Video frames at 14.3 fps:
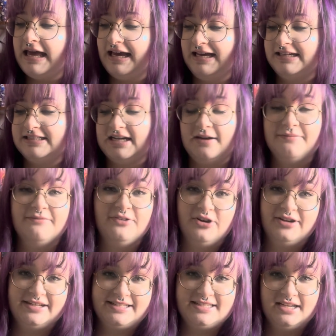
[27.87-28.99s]
and I'm
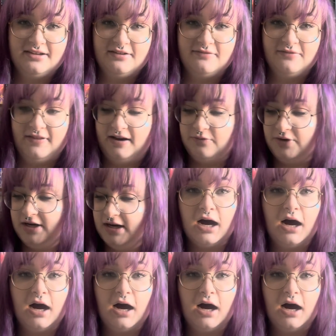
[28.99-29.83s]
very excited for that one.